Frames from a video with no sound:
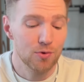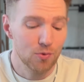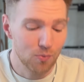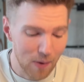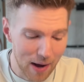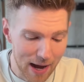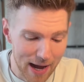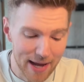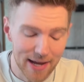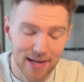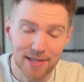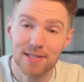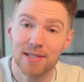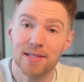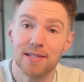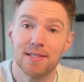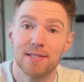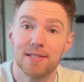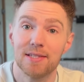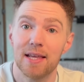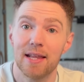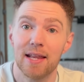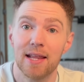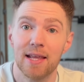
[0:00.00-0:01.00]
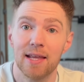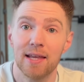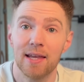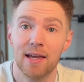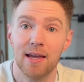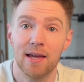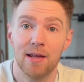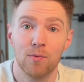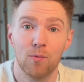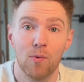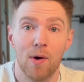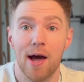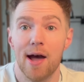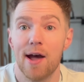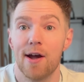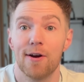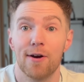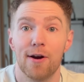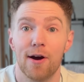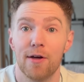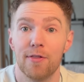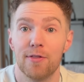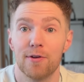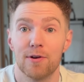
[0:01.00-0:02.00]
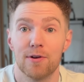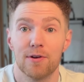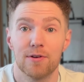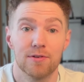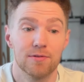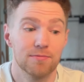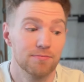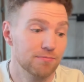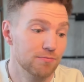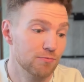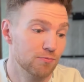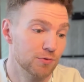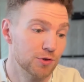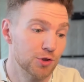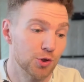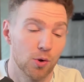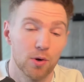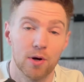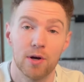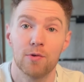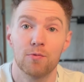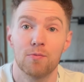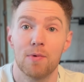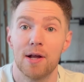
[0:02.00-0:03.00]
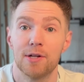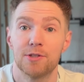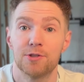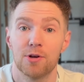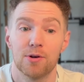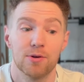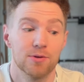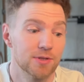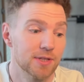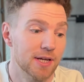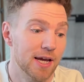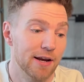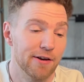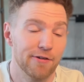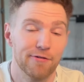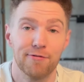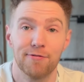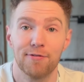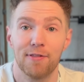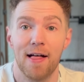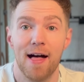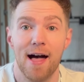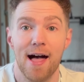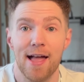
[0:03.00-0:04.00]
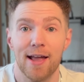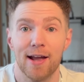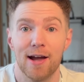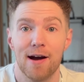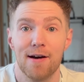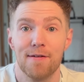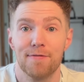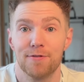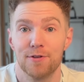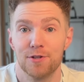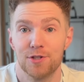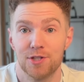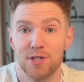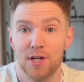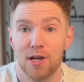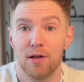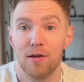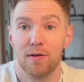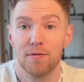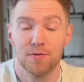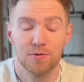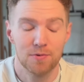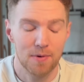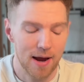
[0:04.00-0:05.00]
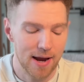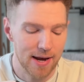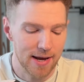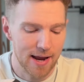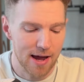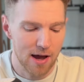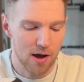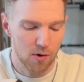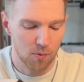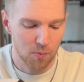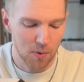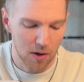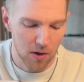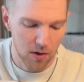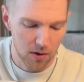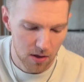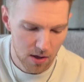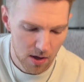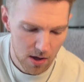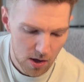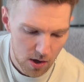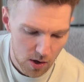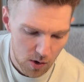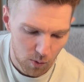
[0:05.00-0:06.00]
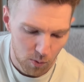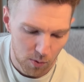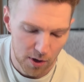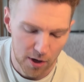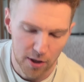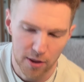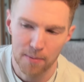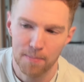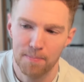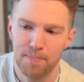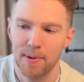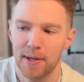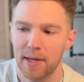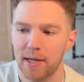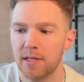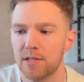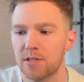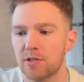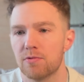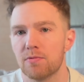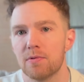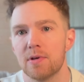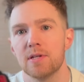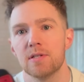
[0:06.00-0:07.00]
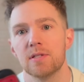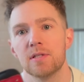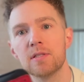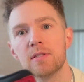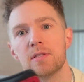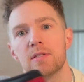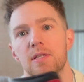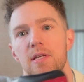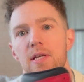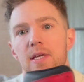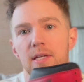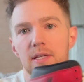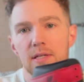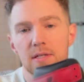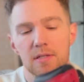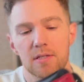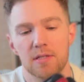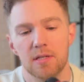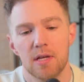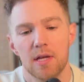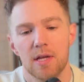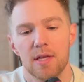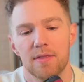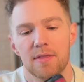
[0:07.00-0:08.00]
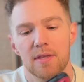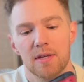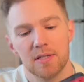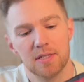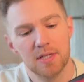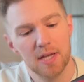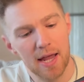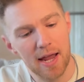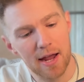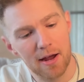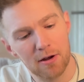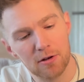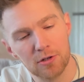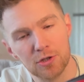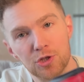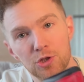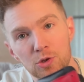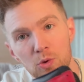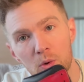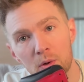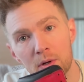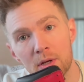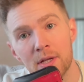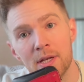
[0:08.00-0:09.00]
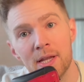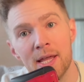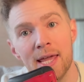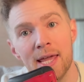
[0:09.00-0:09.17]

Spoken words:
Why is it sitting, and why are other Jordan retros kind of flying off the shelves right now? Well, one of the biggest reasons is this Air Jordan